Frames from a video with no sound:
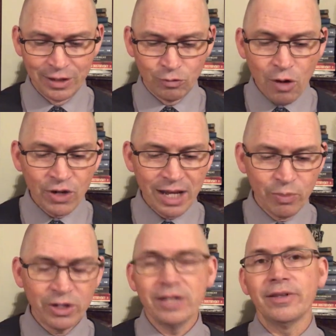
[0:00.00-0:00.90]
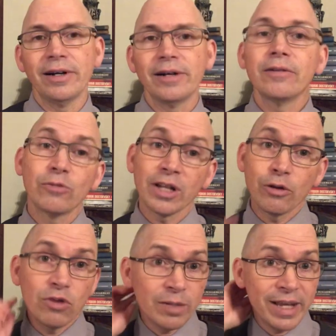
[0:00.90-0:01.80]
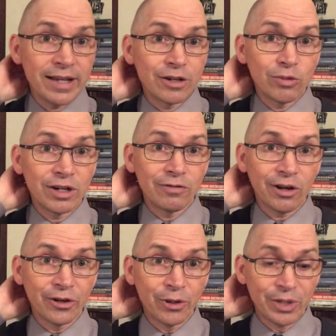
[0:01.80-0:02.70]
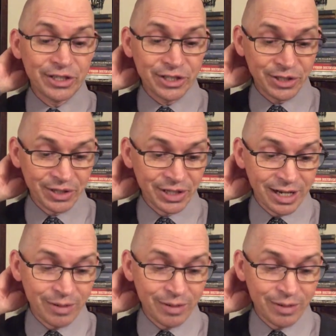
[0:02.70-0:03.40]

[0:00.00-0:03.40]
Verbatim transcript: What would I put in there? Well, I would make it a one volume edition,